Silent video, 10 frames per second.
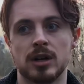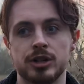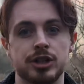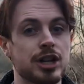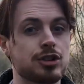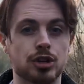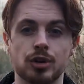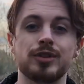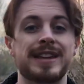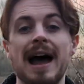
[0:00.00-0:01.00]
she'd
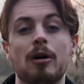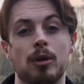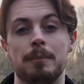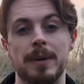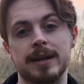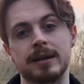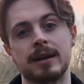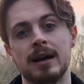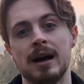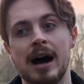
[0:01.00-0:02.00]
shut down on me.
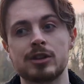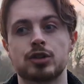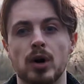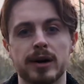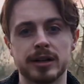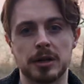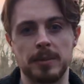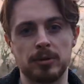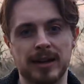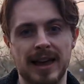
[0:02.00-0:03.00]
I'd try and
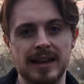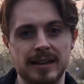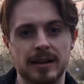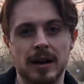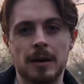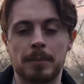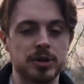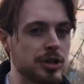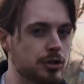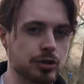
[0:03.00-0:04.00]
communicate, but
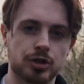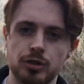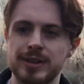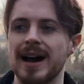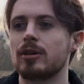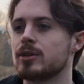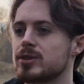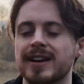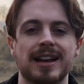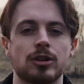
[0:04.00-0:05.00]
she just shut down. It was
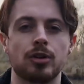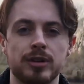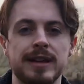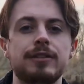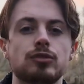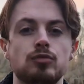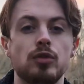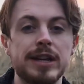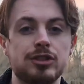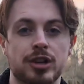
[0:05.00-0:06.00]
like I couldn't even
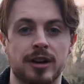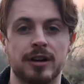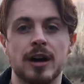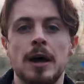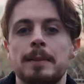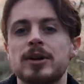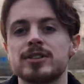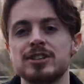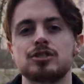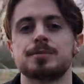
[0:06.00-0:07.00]
reach her, because
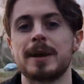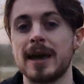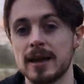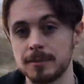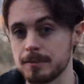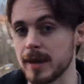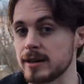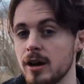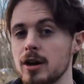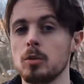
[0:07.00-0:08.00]
it just became, in
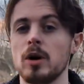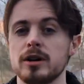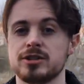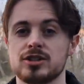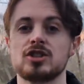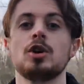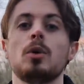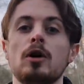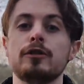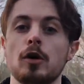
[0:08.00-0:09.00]
her words, too
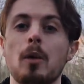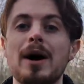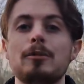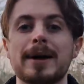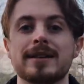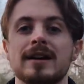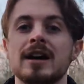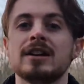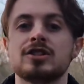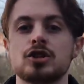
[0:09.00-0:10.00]
overwhelming
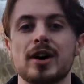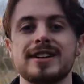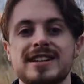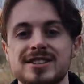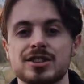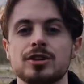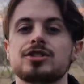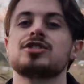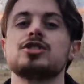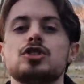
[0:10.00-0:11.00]
to try and
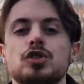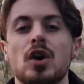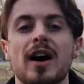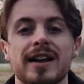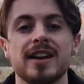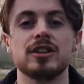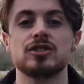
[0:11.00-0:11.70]
discuss, to try and